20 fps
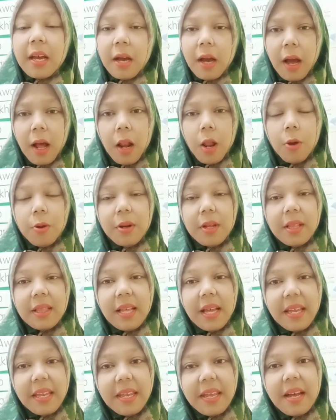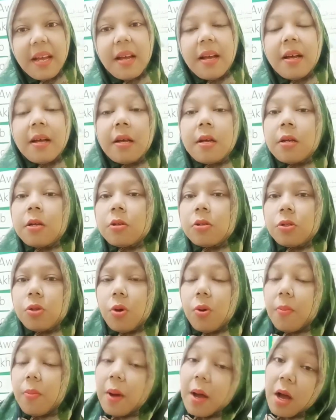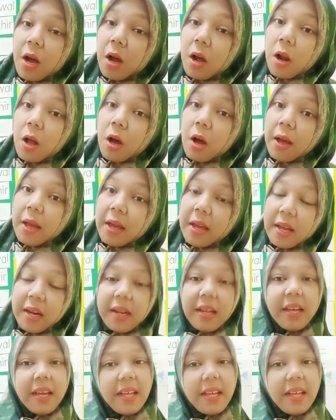Kalau ditanya sabahul khair,